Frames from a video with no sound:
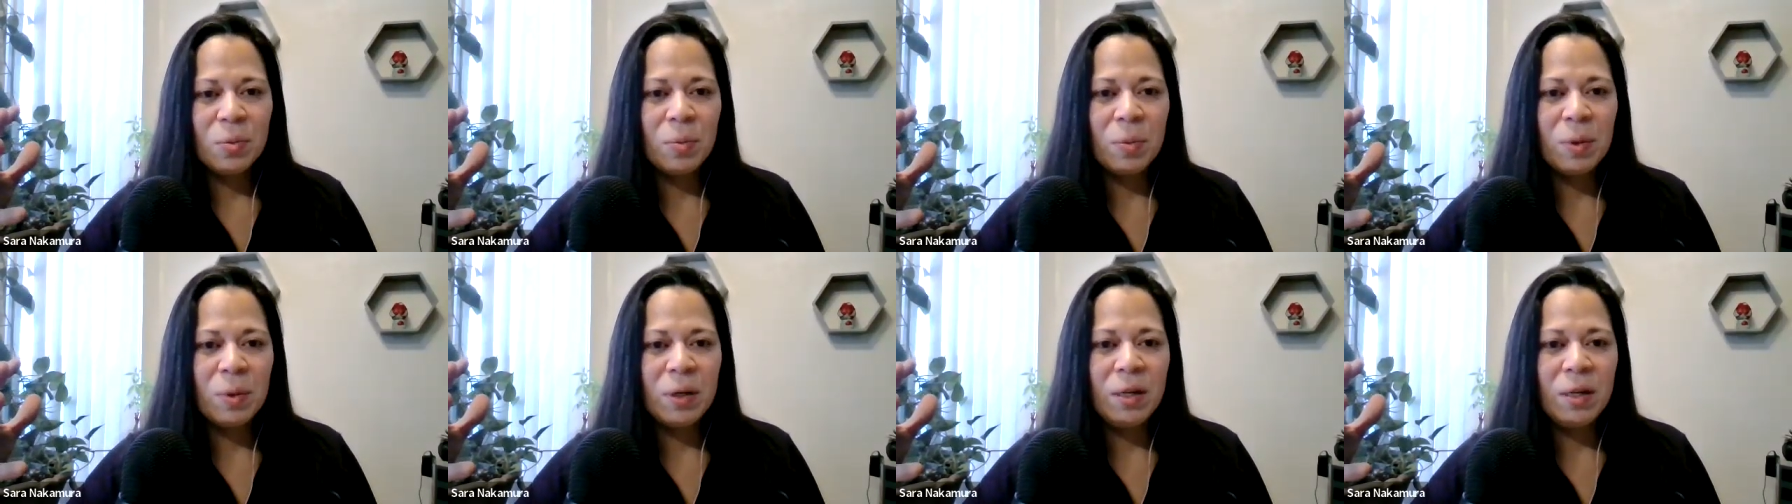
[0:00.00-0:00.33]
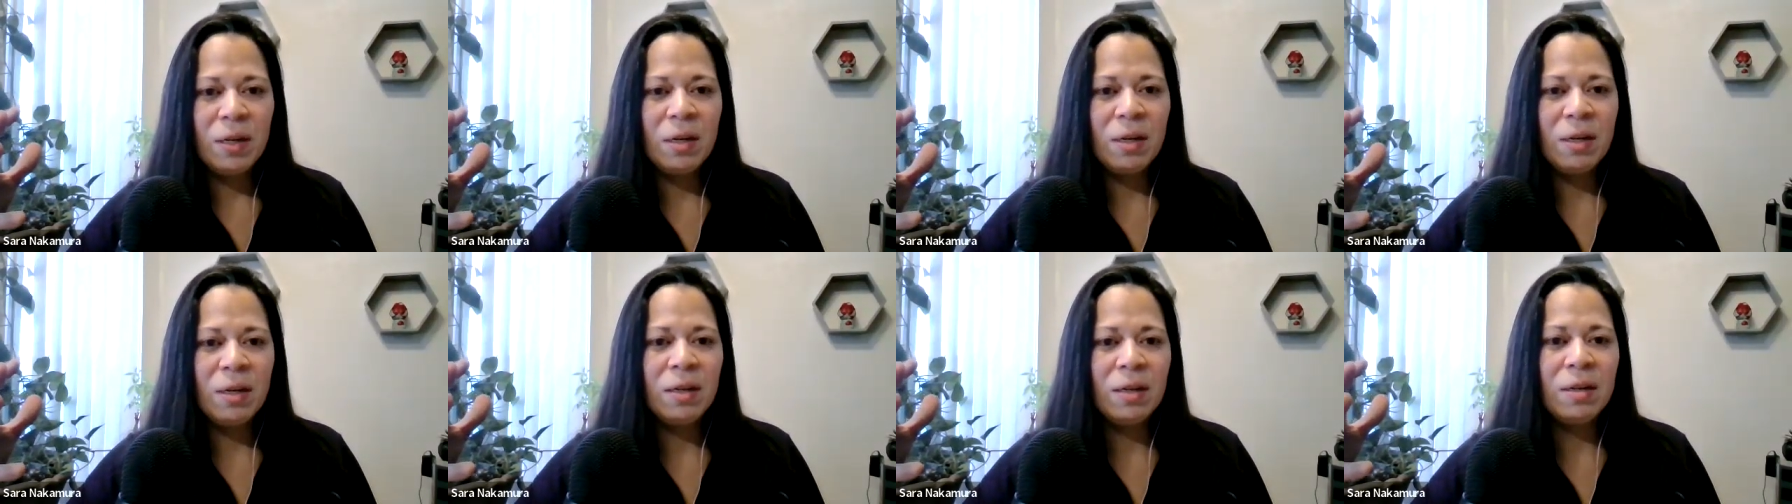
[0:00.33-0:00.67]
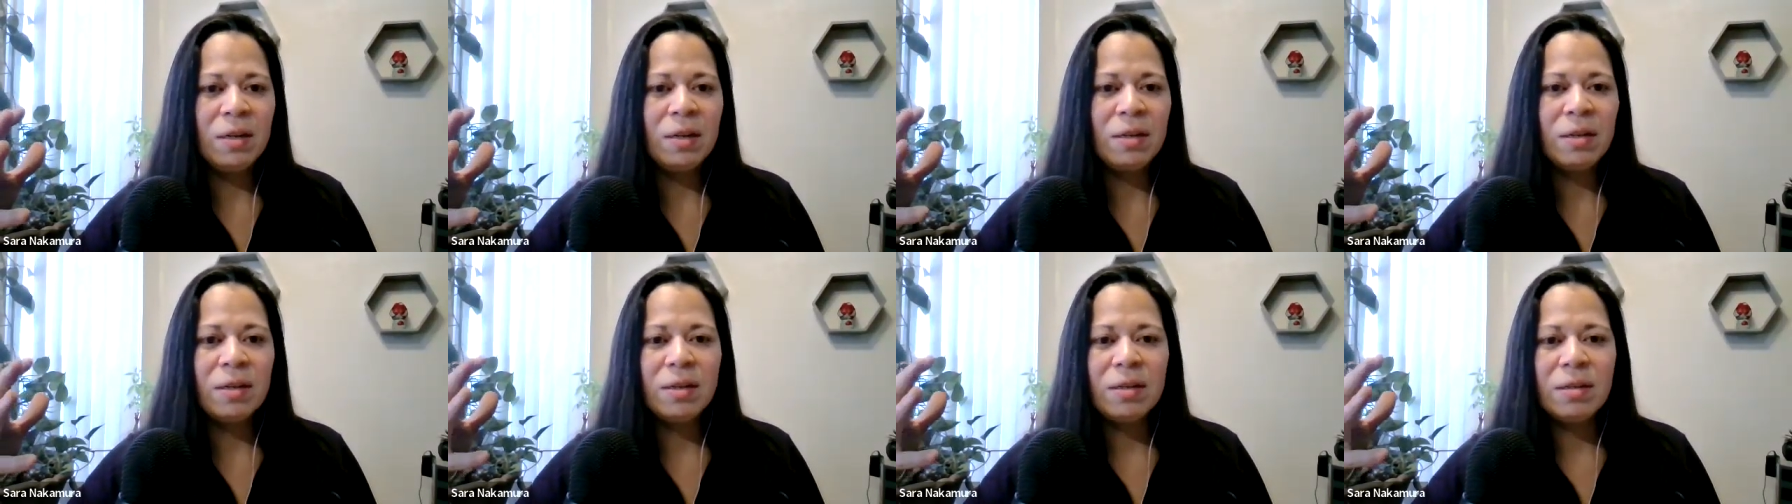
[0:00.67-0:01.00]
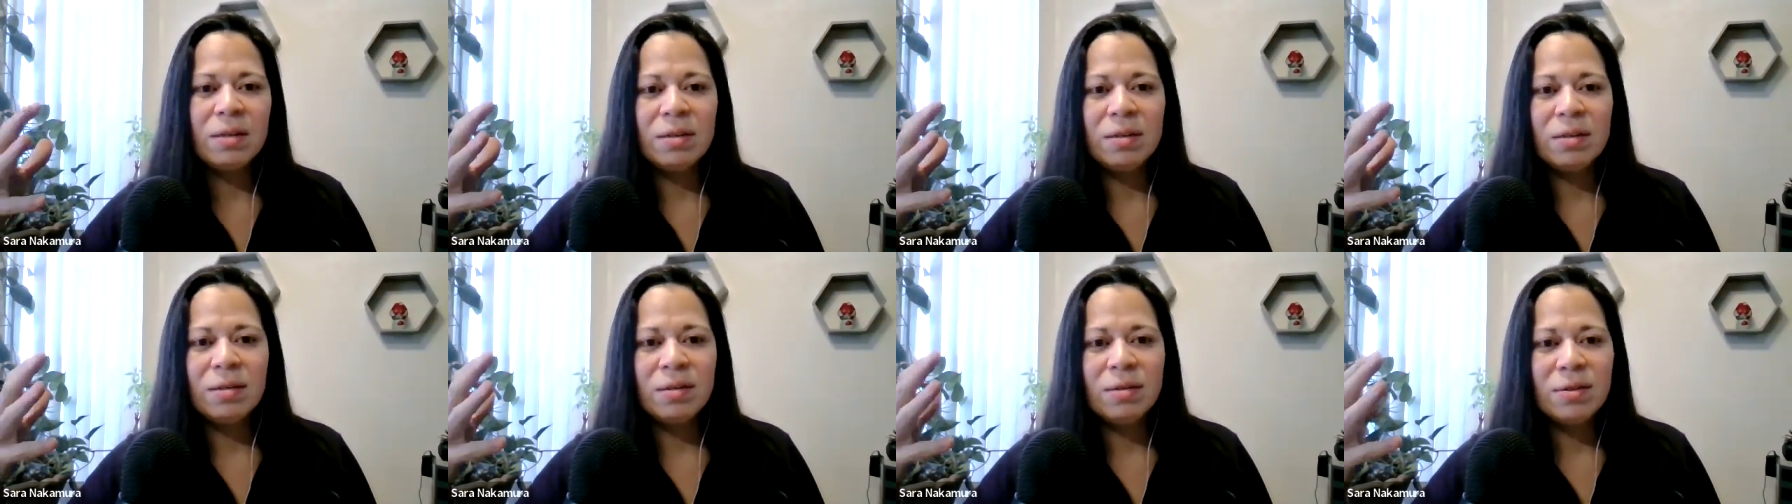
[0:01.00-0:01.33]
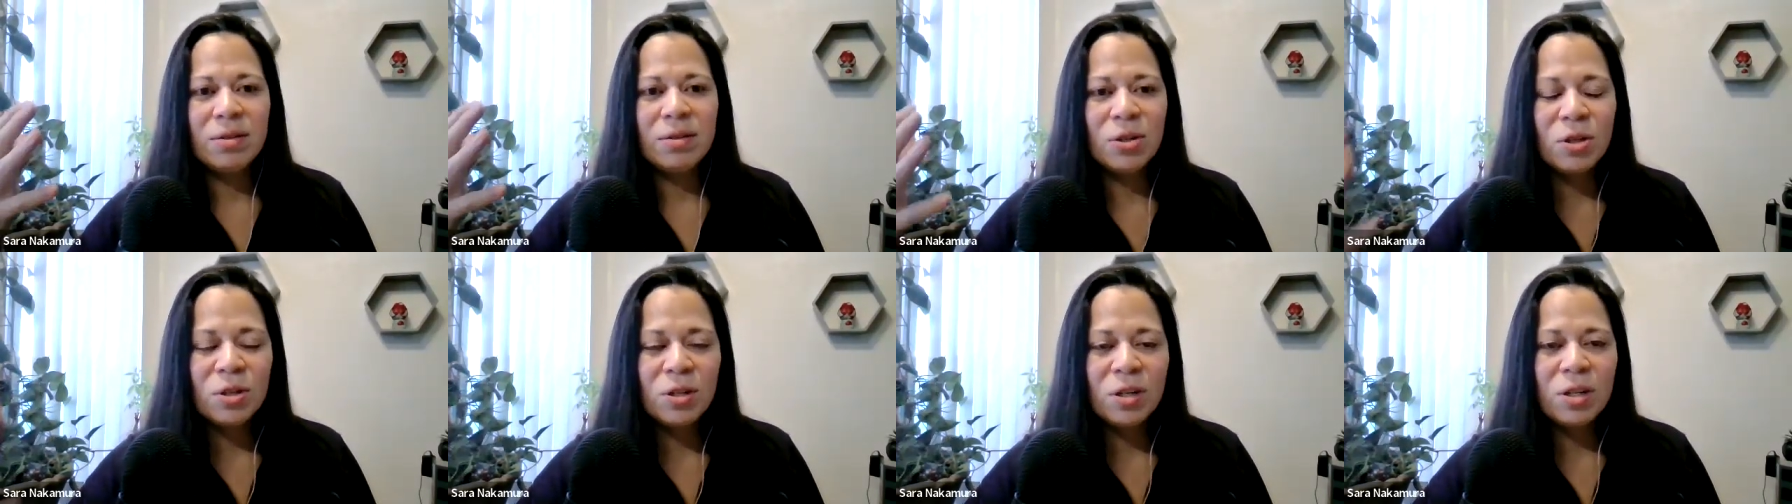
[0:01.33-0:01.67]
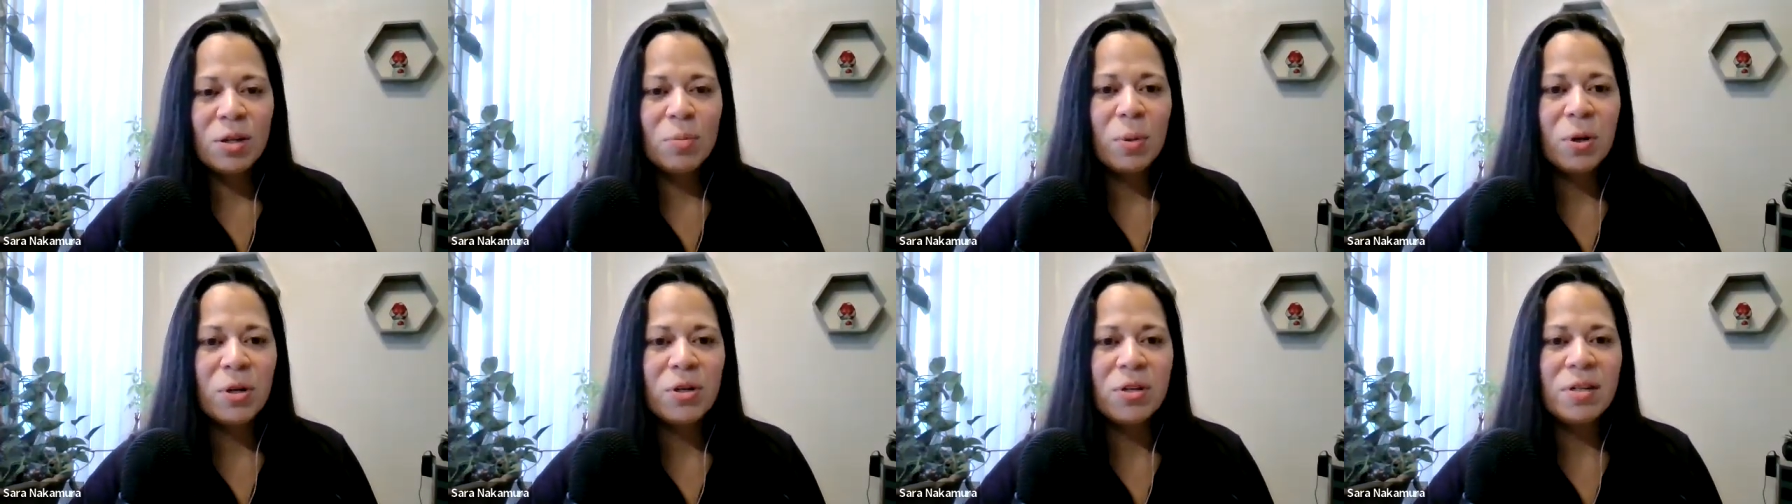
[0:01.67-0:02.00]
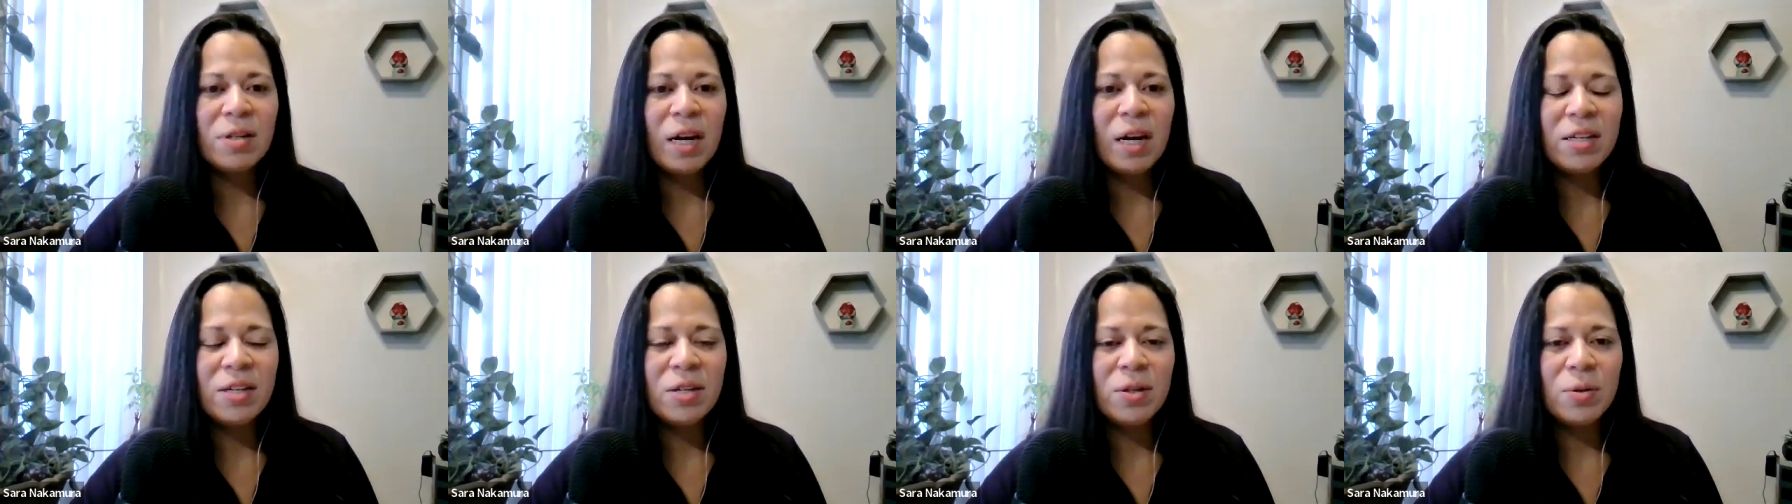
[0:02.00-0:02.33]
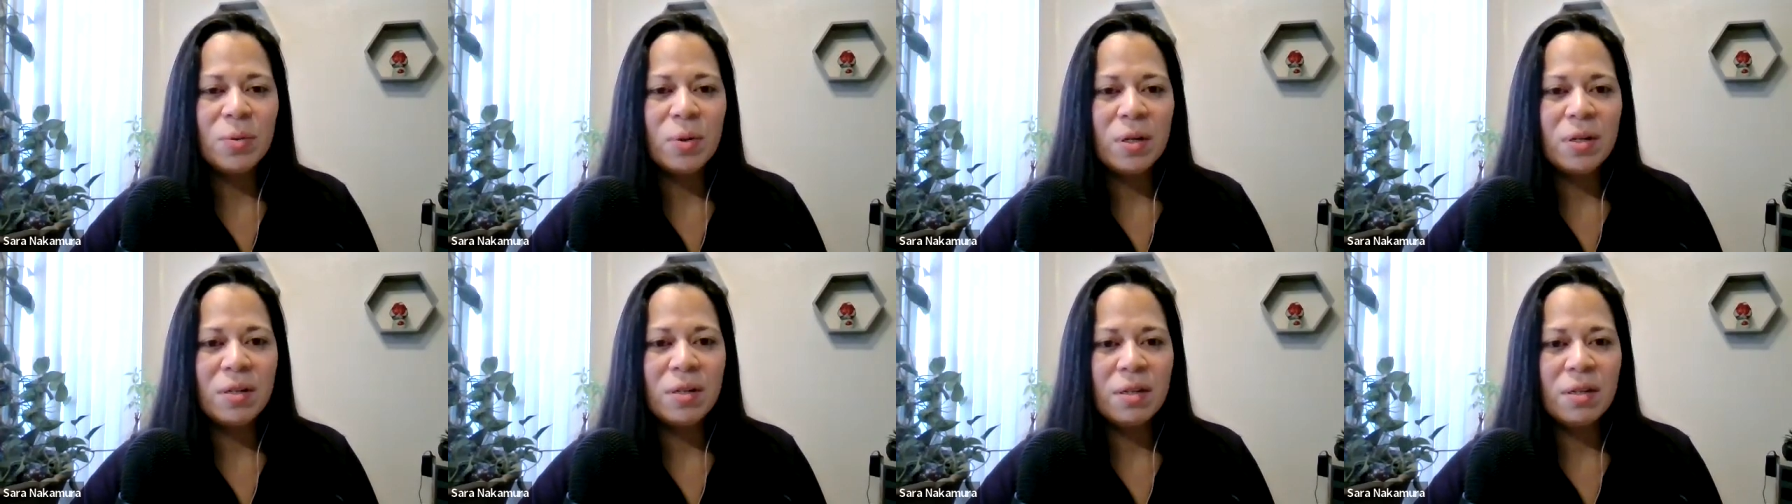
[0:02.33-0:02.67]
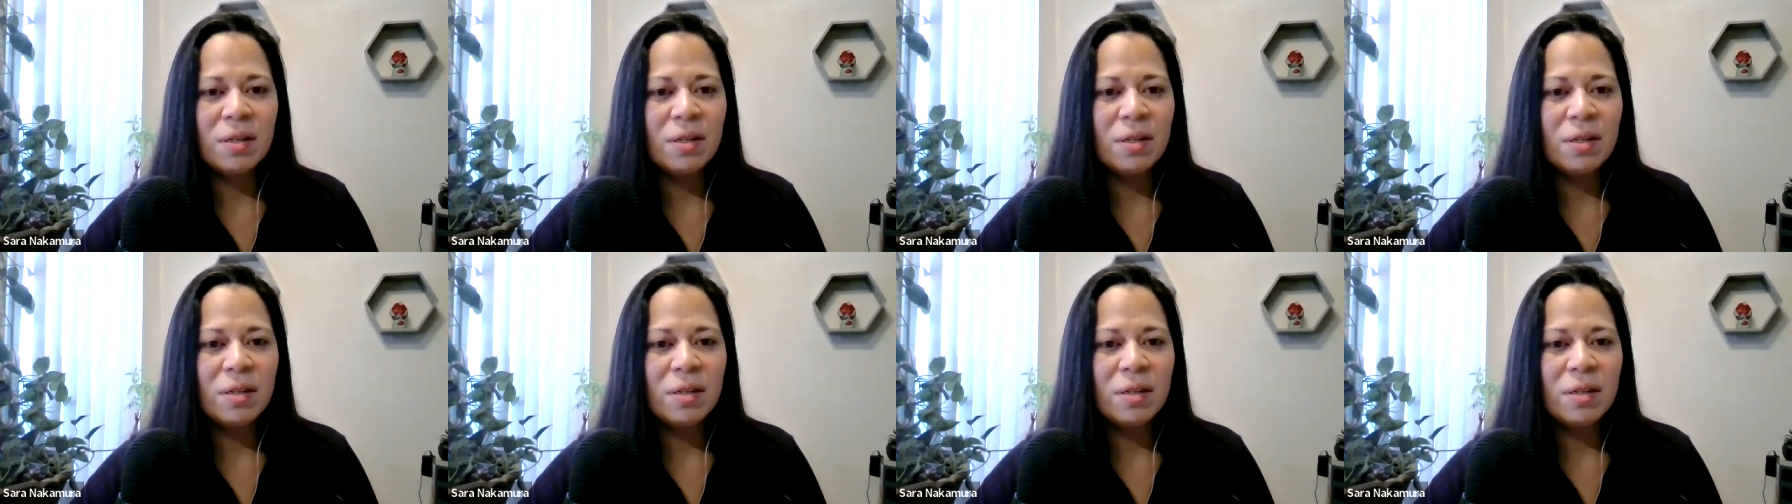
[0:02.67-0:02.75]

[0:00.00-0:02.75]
we turn to the person next to us